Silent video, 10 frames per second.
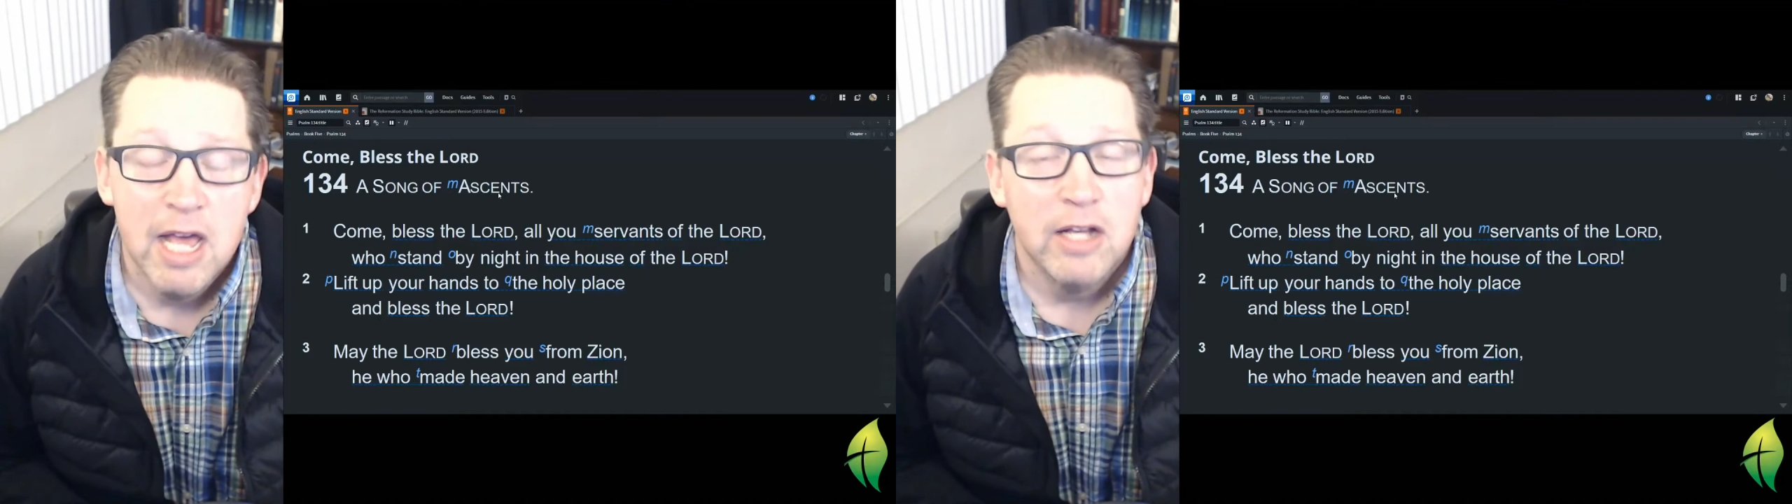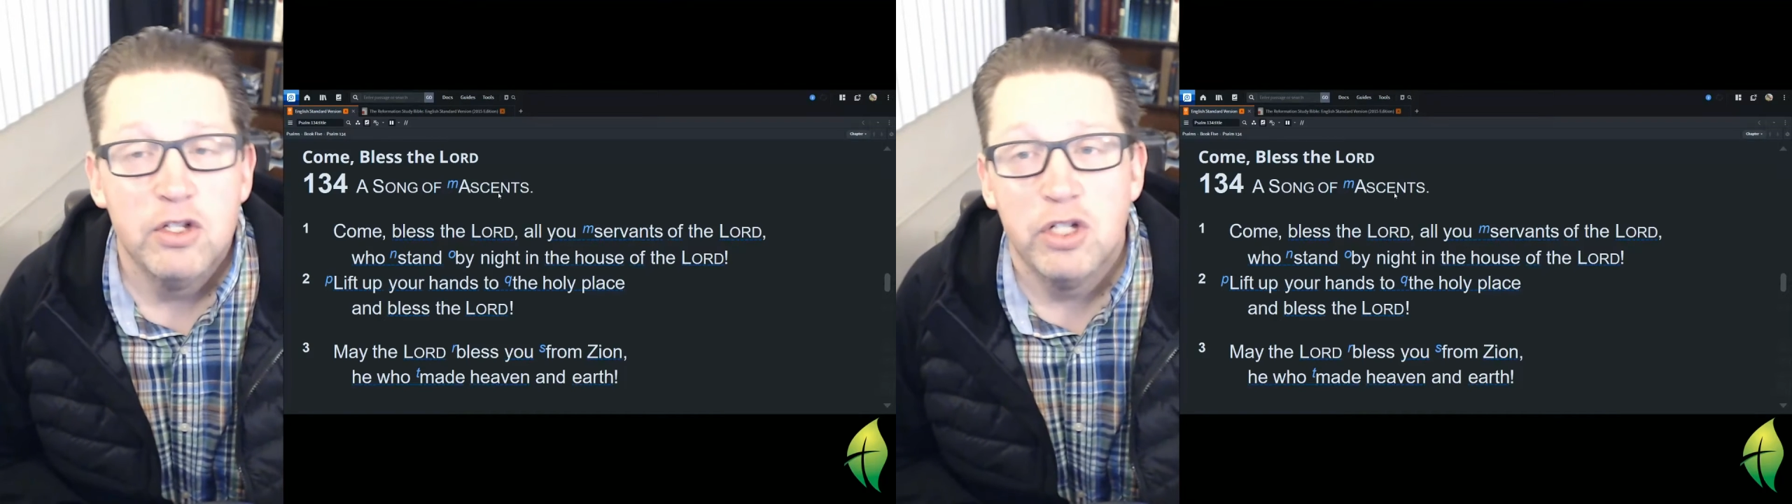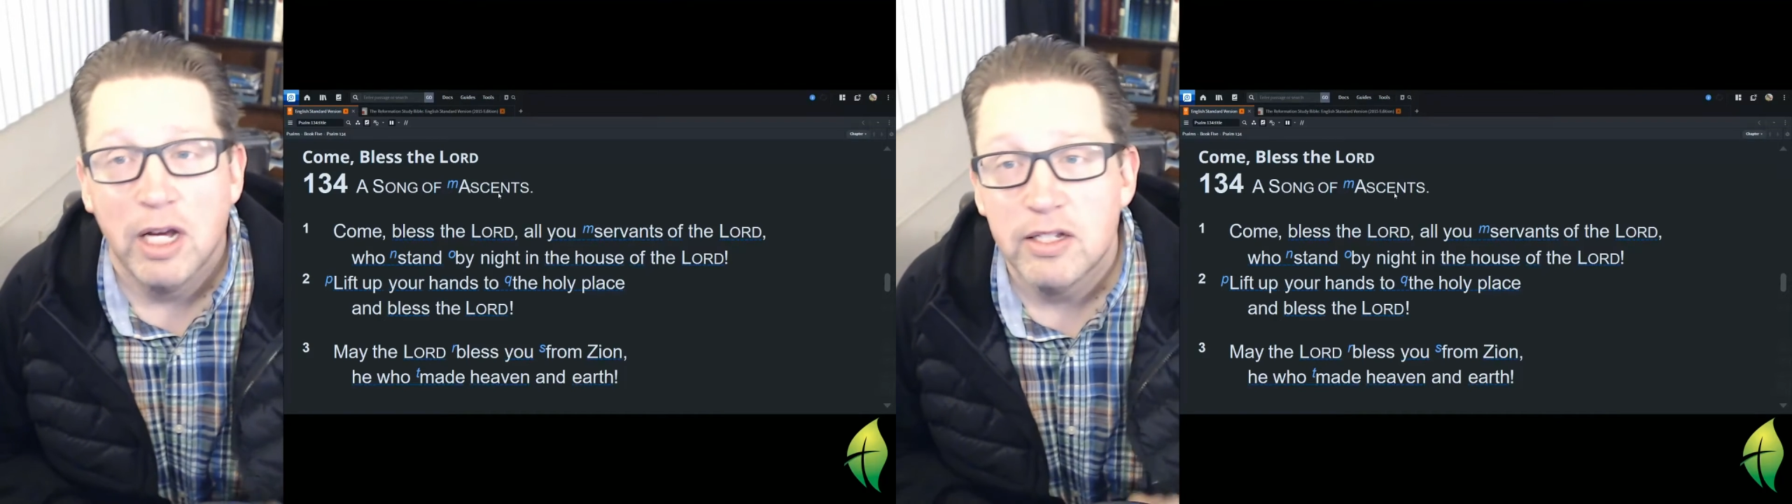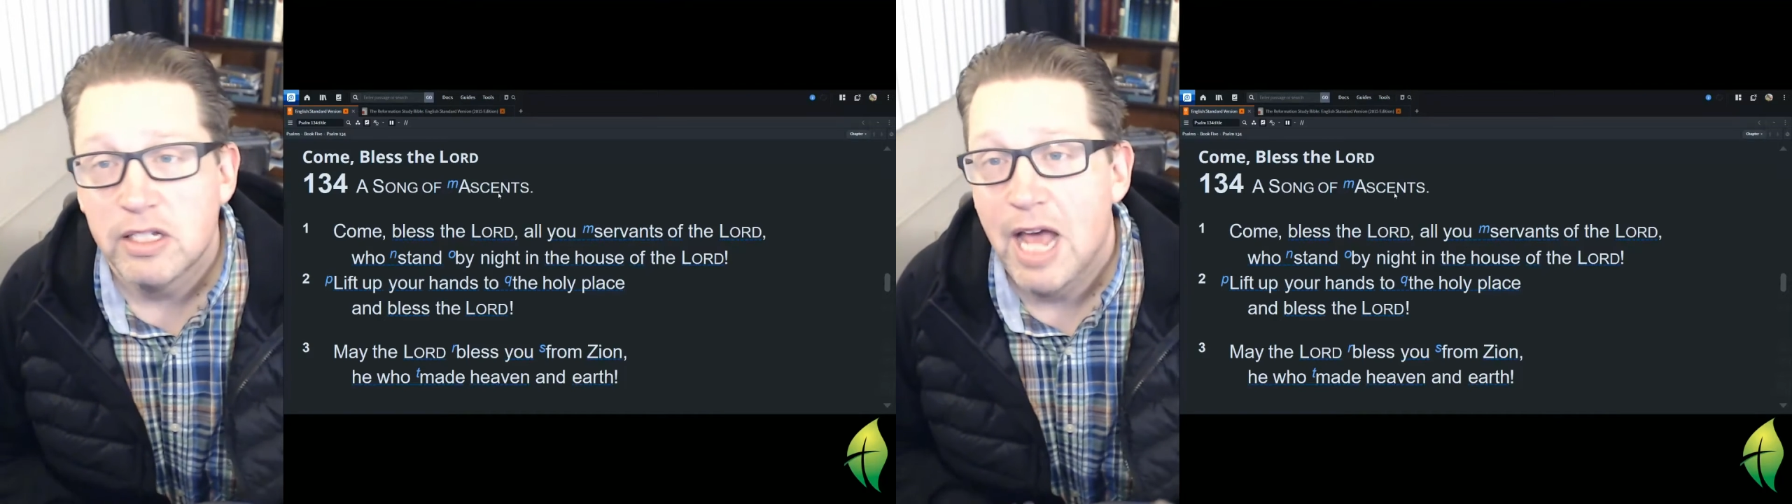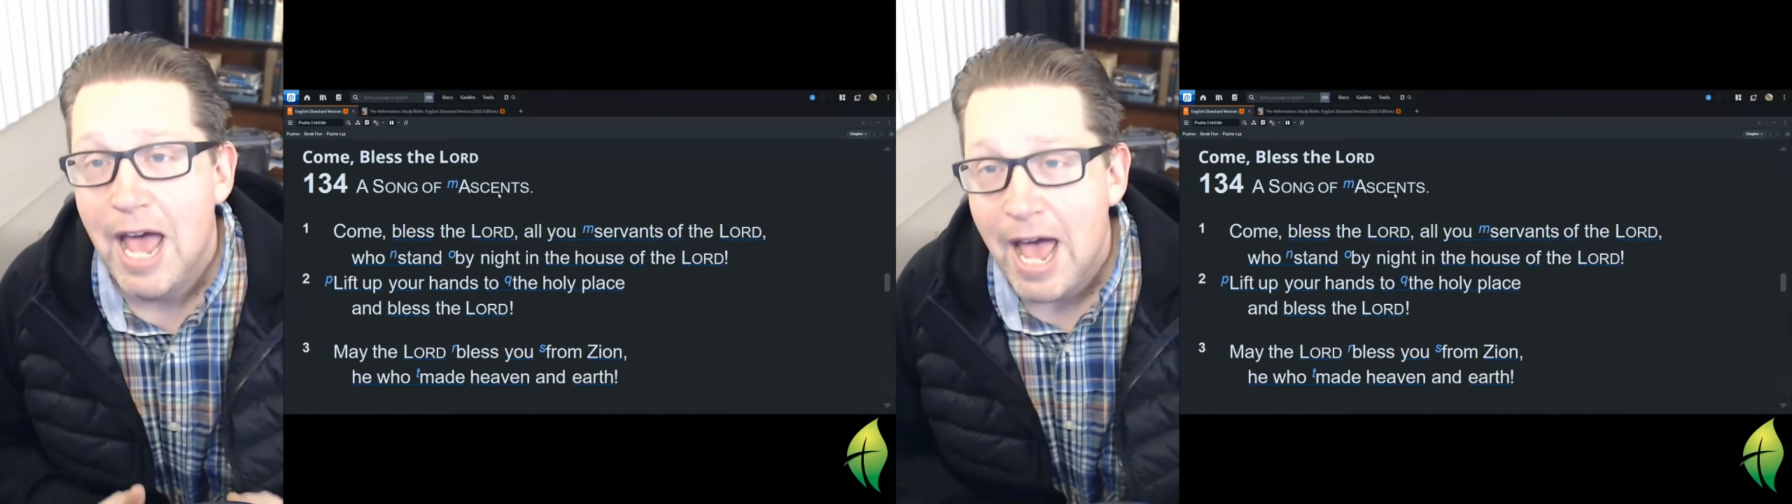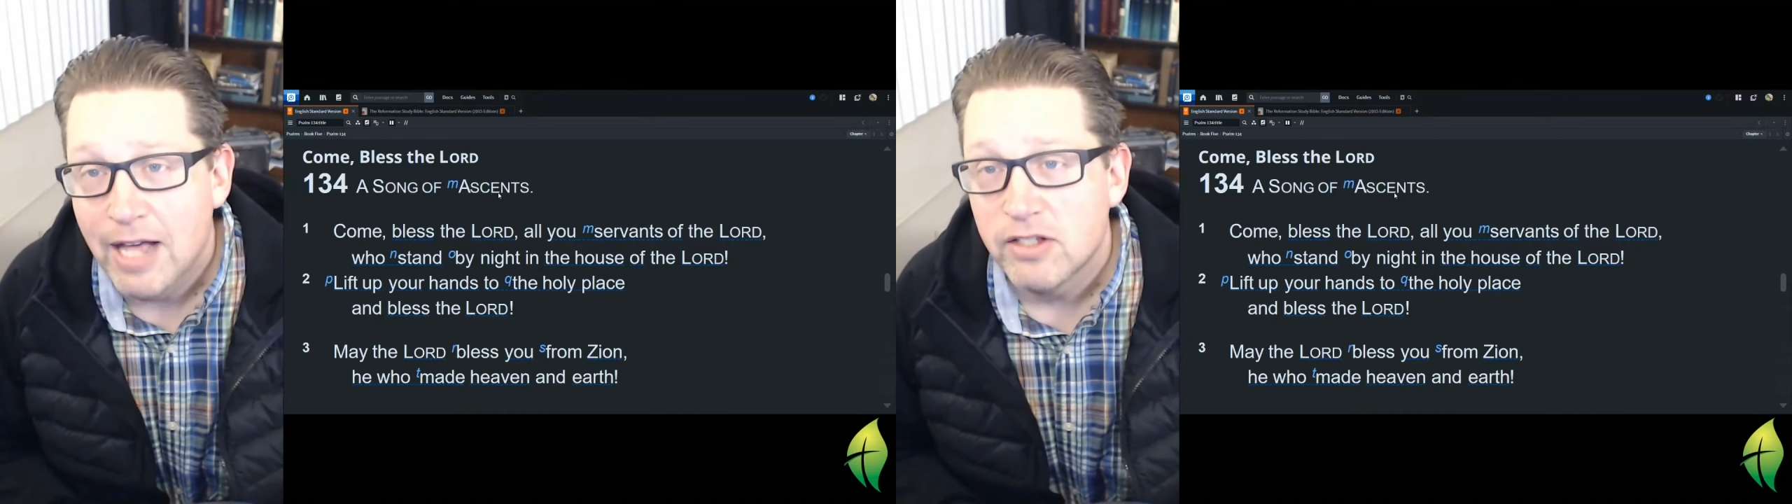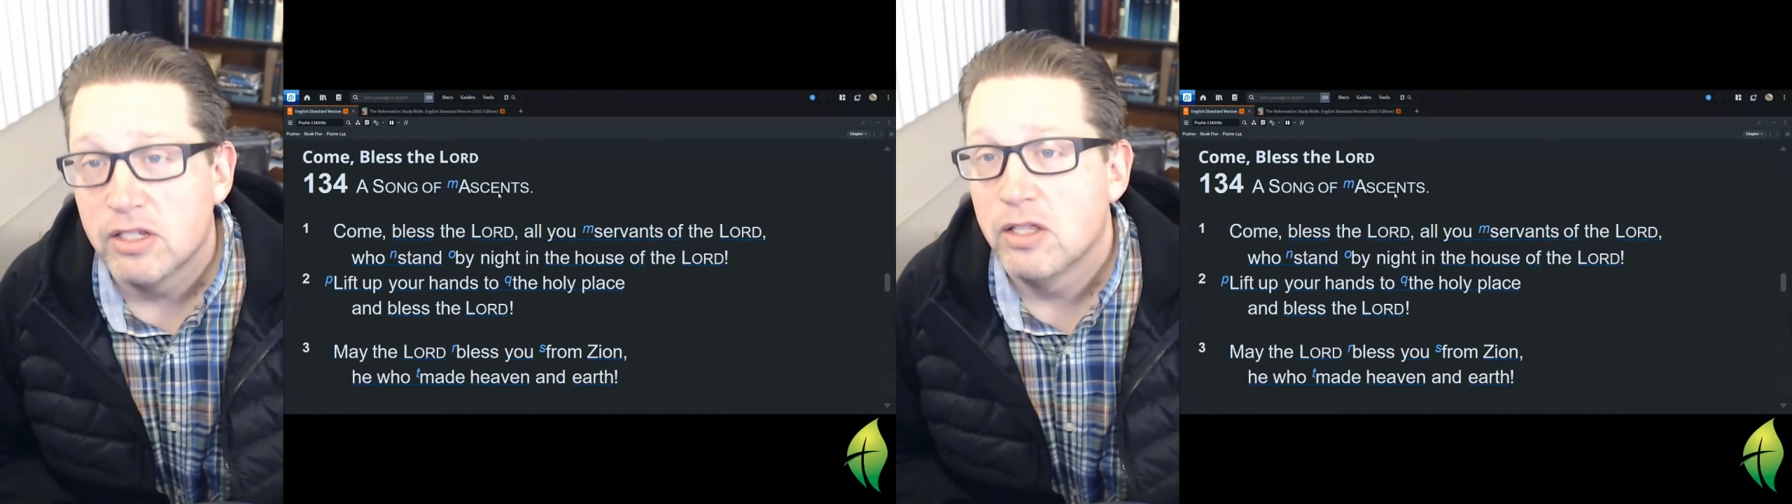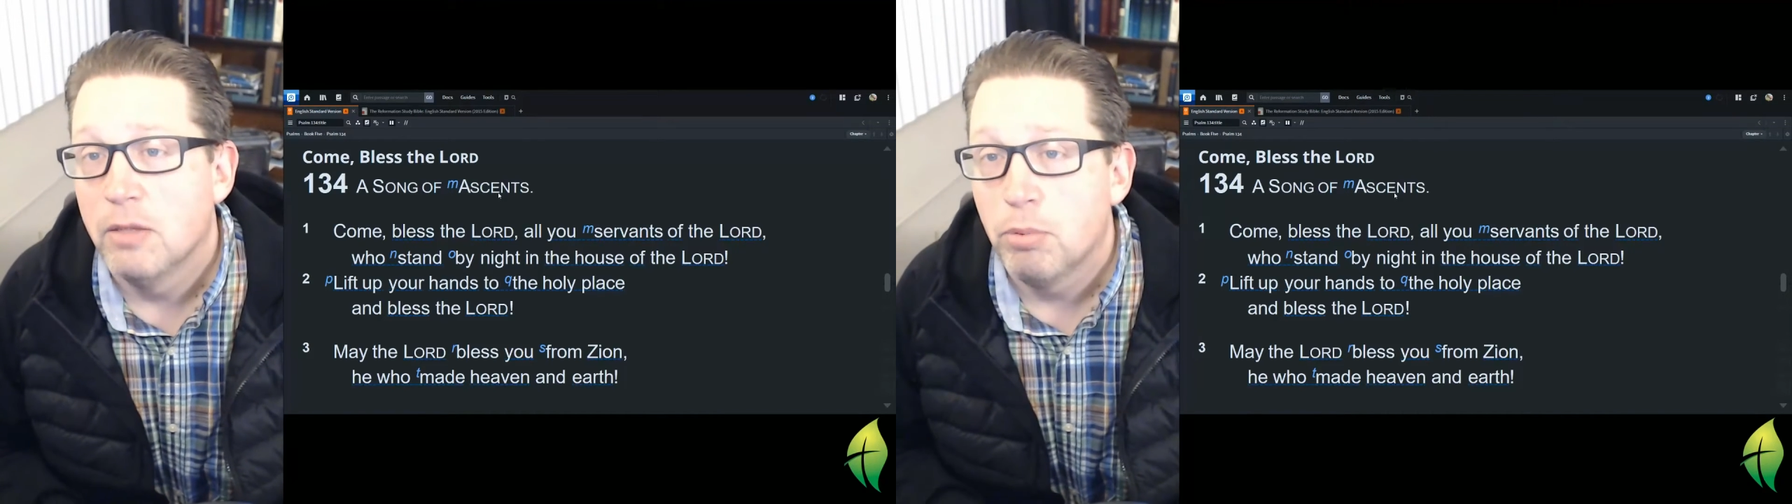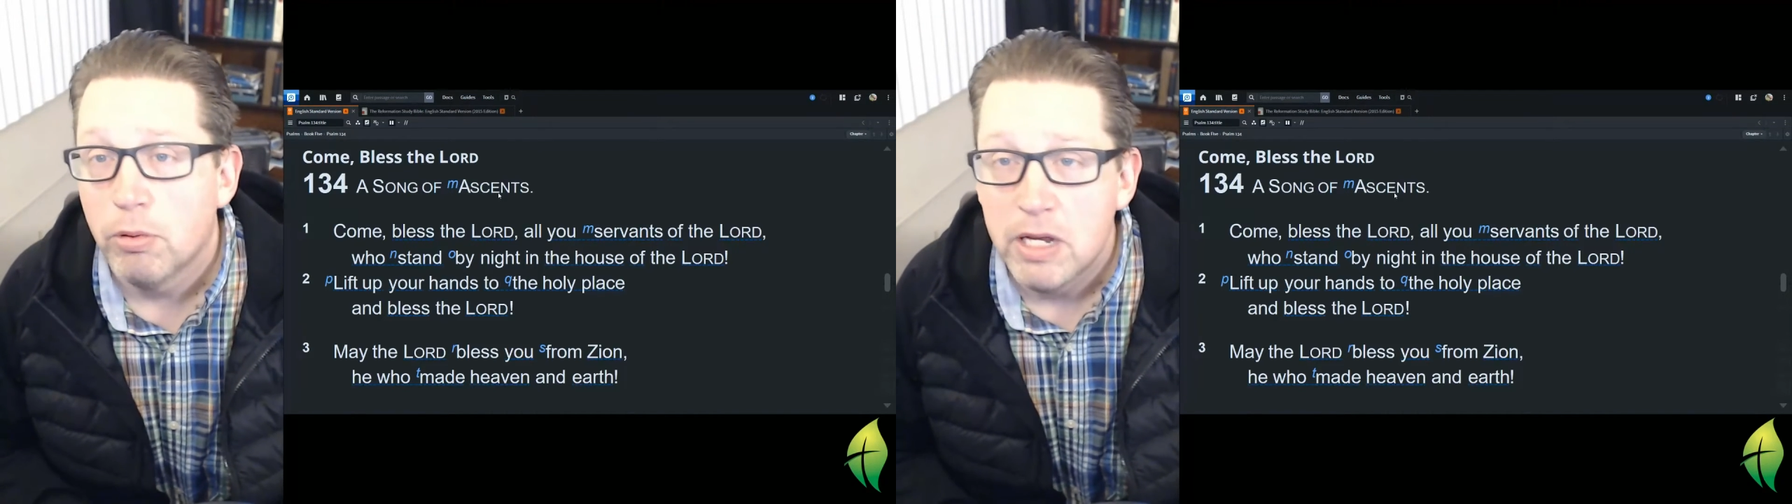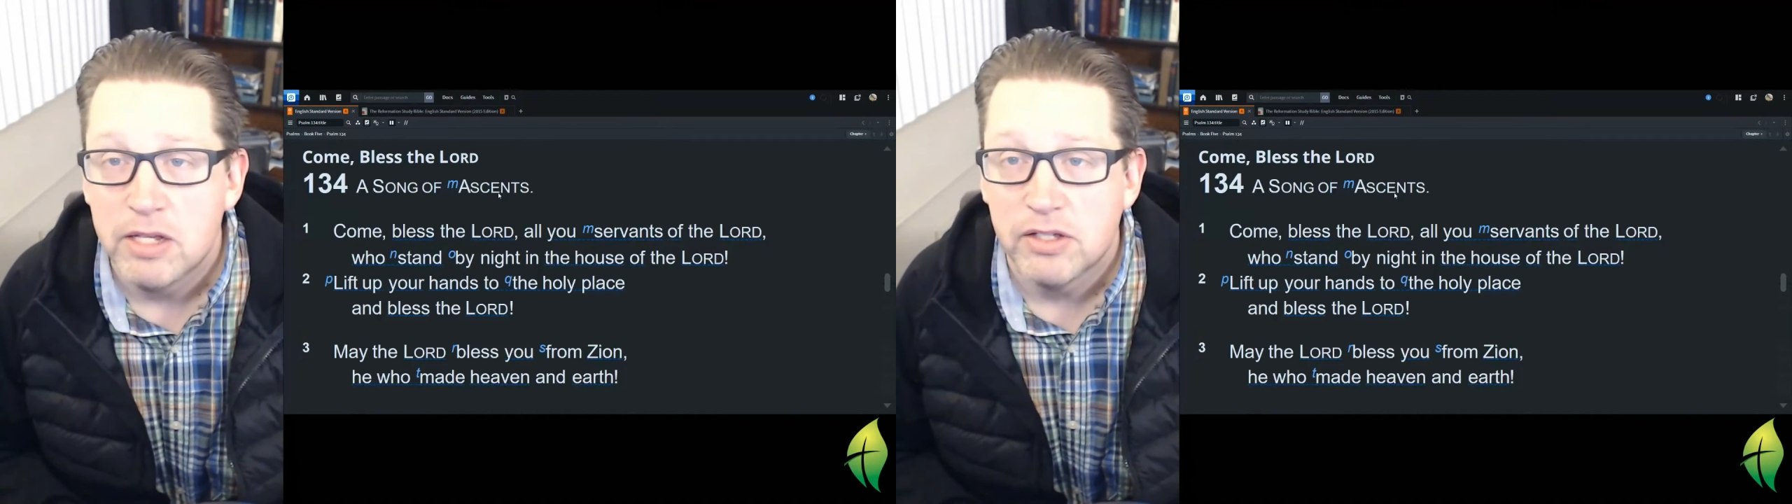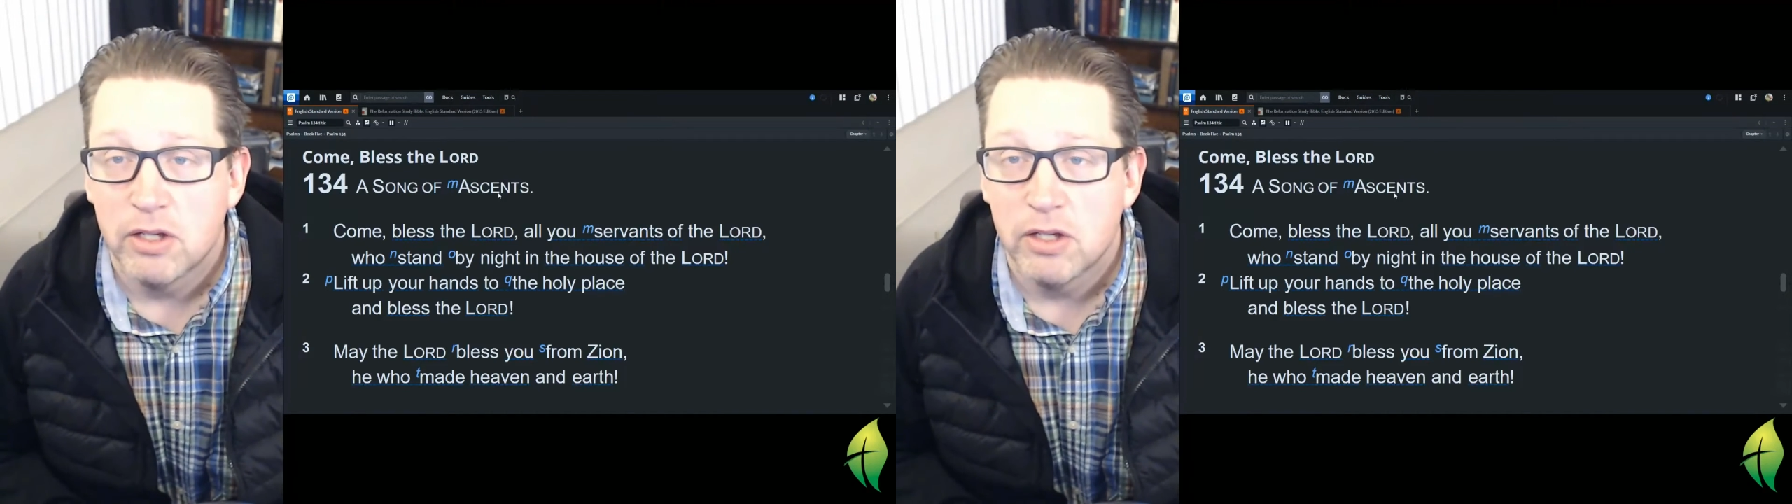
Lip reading: just as the priests